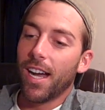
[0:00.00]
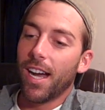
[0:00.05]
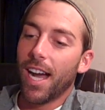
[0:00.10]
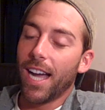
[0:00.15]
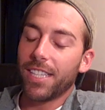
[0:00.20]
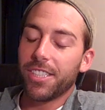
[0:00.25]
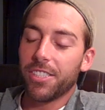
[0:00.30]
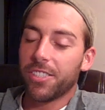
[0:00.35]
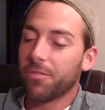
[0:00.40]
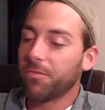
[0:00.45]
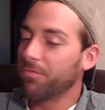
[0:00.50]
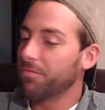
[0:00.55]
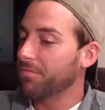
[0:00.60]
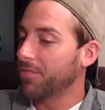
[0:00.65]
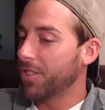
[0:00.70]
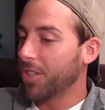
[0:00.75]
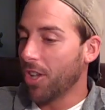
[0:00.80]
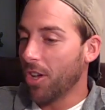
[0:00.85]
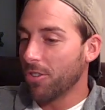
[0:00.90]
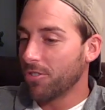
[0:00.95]
I just
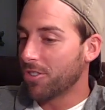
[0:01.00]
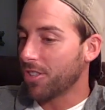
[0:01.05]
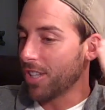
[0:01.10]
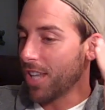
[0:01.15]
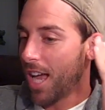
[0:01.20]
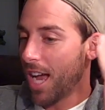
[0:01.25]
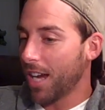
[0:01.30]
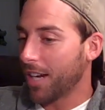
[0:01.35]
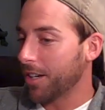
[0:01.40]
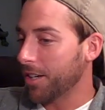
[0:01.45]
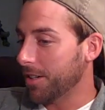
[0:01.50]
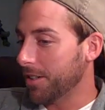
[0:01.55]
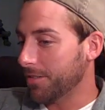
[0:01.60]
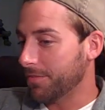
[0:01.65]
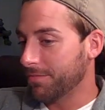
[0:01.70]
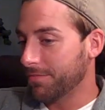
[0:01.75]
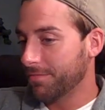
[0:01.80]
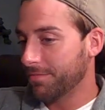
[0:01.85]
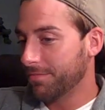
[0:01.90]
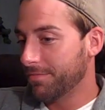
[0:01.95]
closed the locker